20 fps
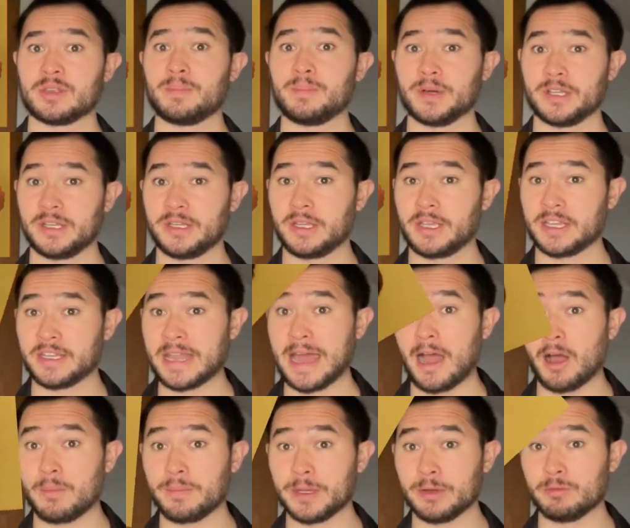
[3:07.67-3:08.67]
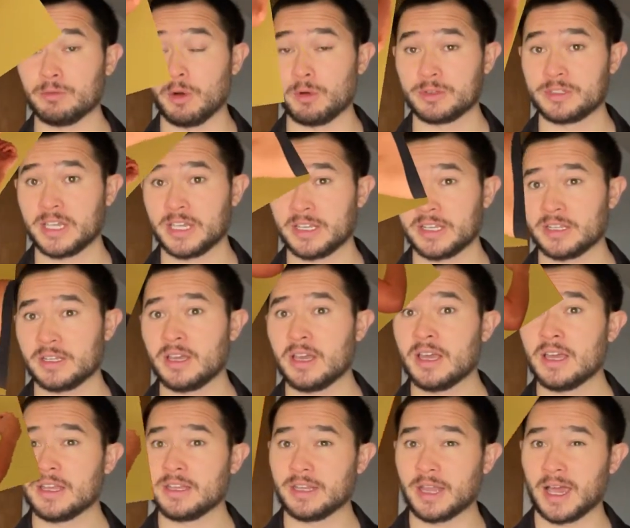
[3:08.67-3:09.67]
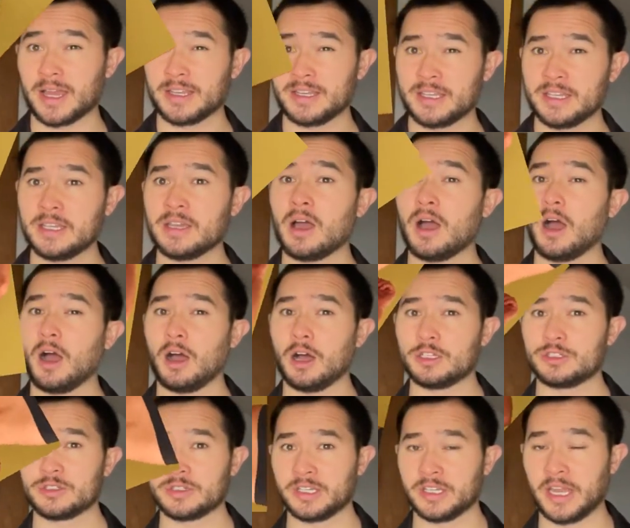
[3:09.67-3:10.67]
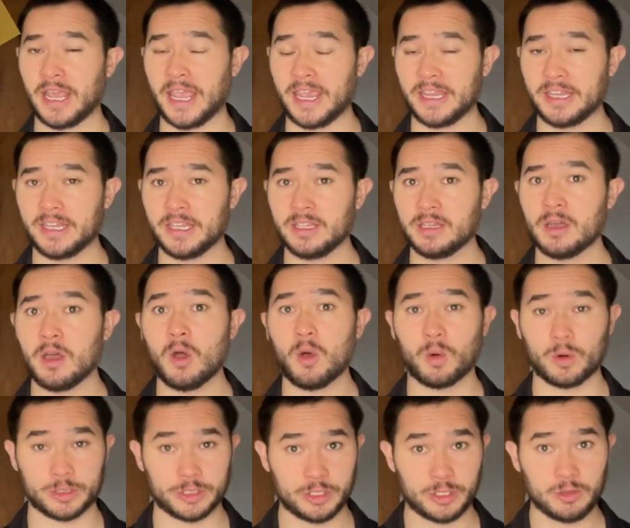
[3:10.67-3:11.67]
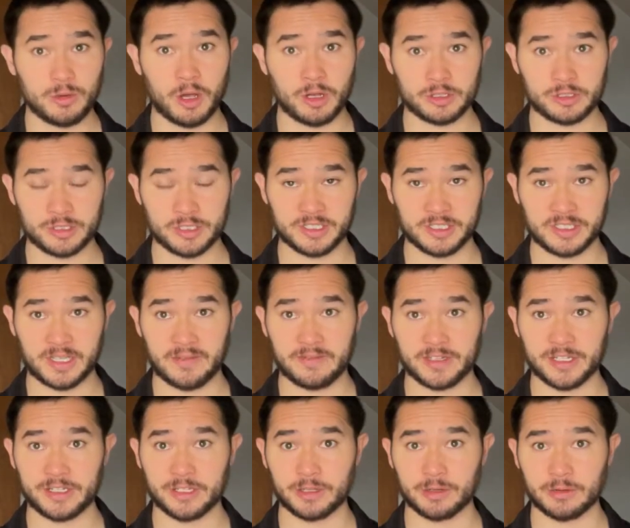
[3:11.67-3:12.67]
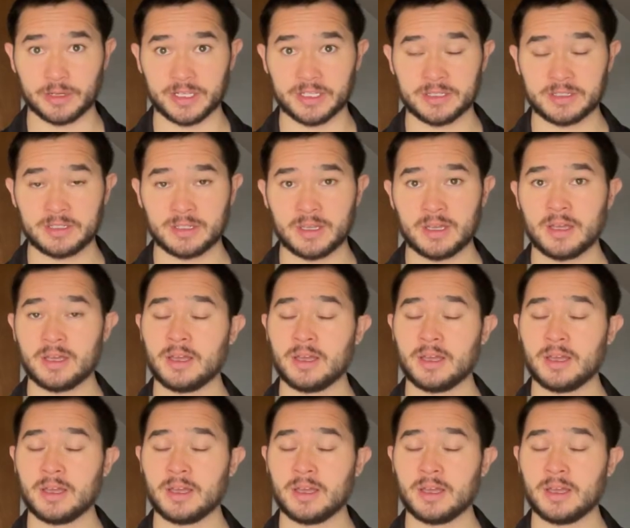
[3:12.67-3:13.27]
but can now be rotated 90, 180, or 270 degrees.